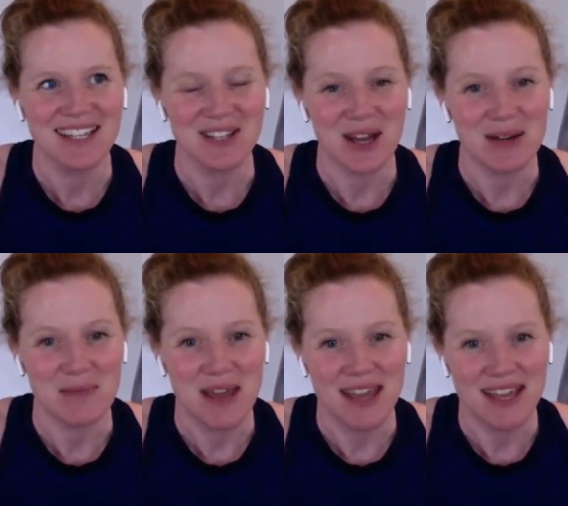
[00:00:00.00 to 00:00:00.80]
It's
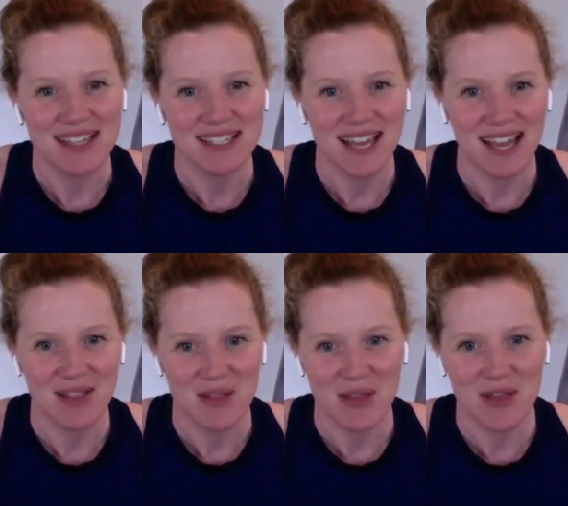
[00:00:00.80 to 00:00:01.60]
on May
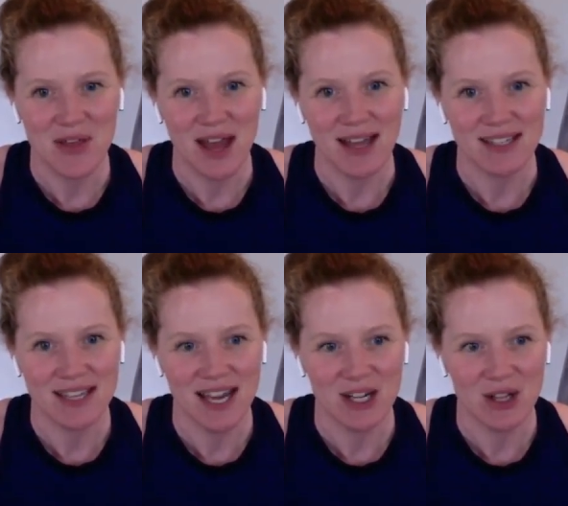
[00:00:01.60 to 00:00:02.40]
10th at
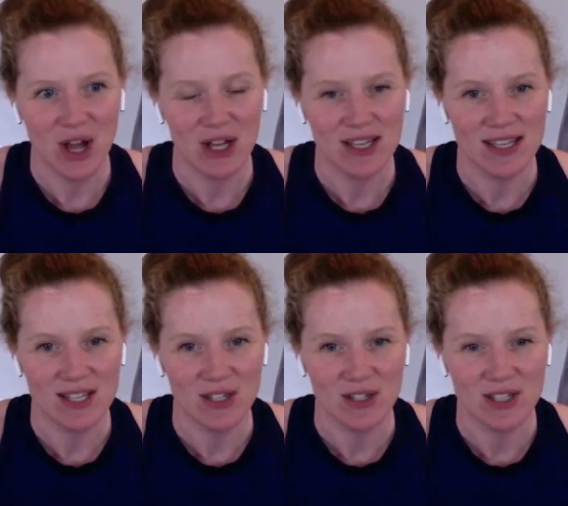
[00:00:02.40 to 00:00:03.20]
10 o'clock
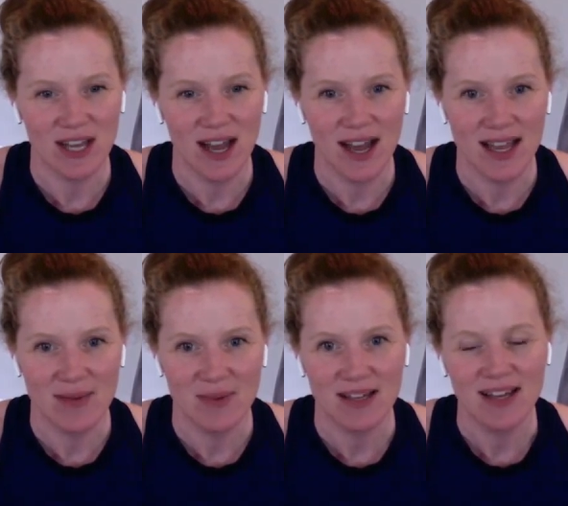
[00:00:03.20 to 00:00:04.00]
Eastern
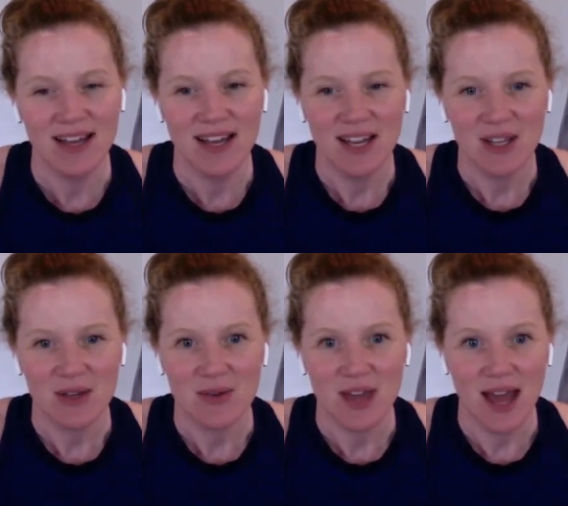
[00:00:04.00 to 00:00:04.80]
Time.
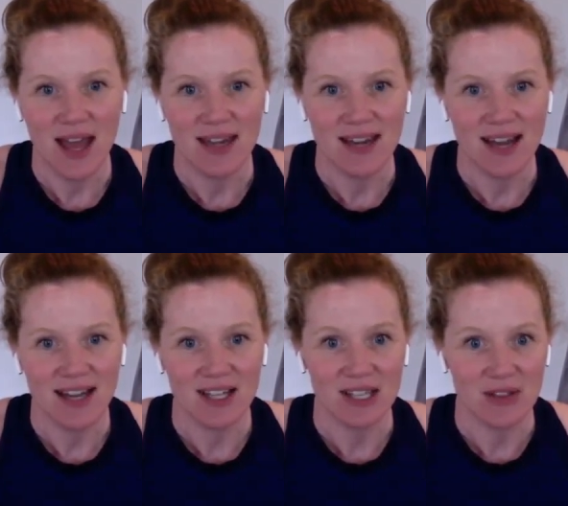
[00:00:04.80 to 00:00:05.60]
You can
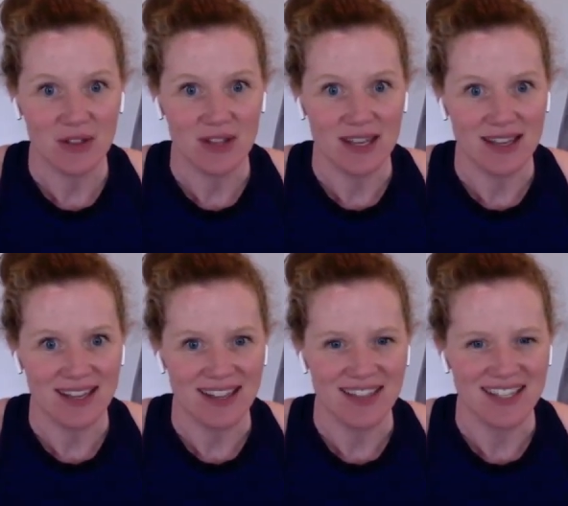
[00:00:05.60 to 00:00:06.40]
click the link
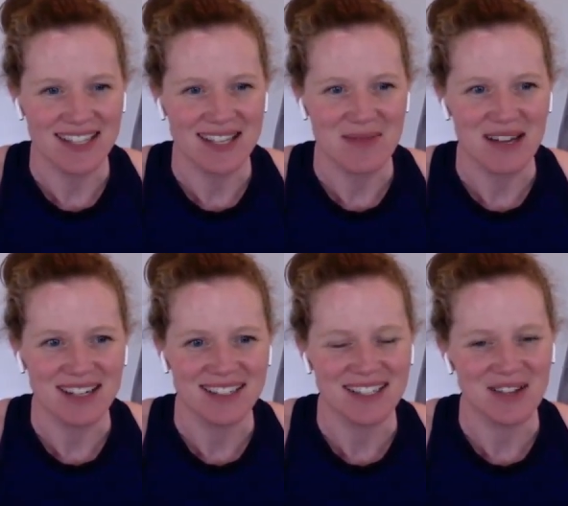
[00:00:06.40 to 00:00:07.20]
in this
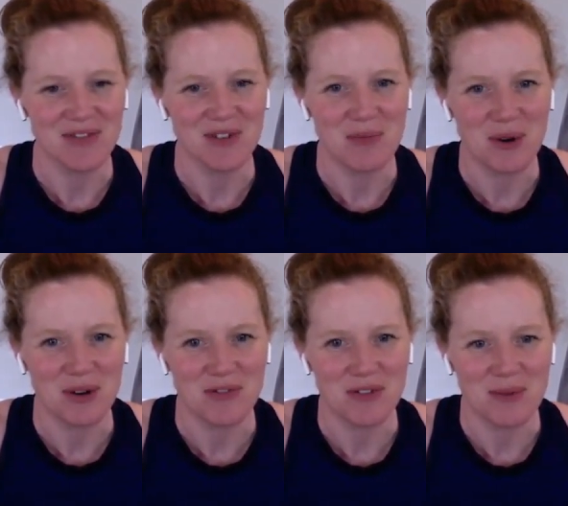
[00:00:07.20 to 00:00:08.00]
email if for
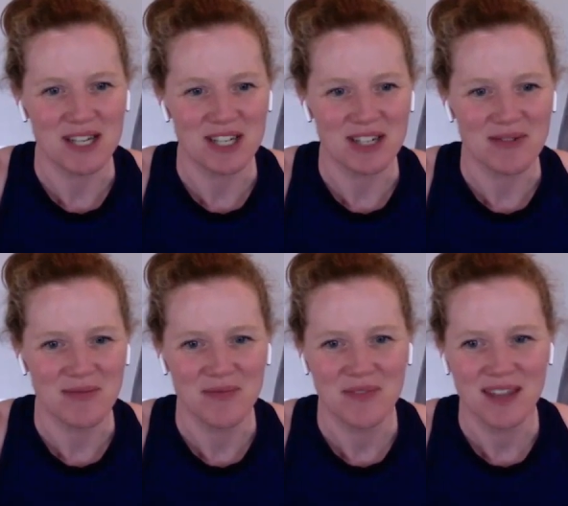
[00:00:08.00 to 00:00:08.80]
more information.
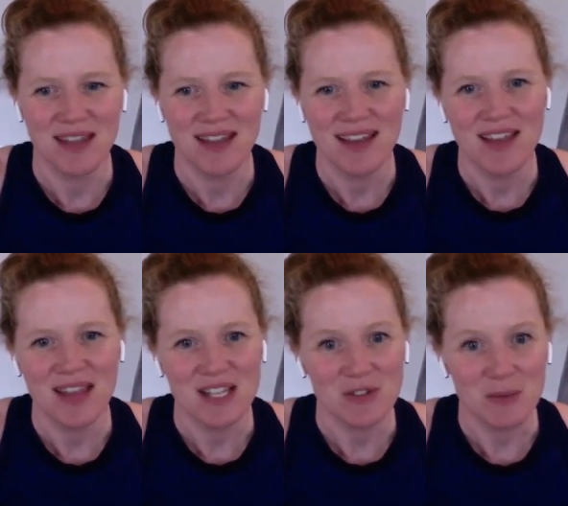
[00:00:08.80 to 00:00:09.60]

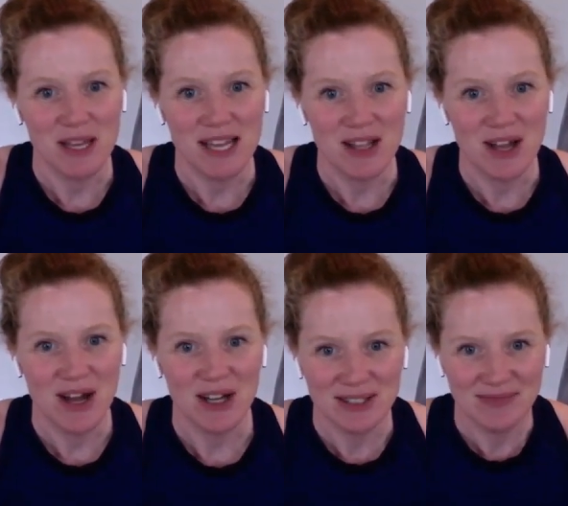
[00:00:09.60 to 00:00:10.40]
Thanks for playing
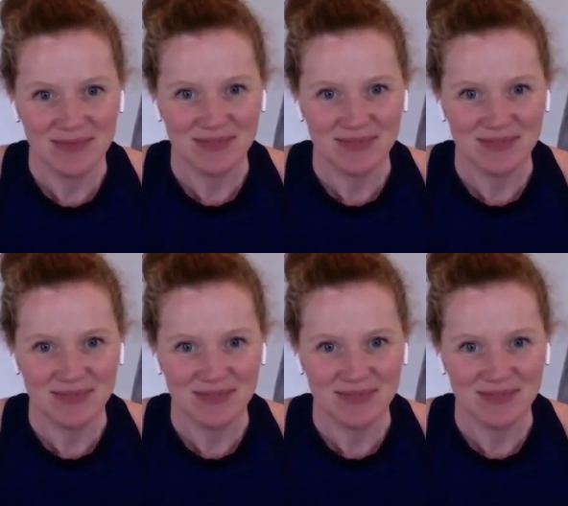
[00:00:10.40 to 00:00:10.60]
along.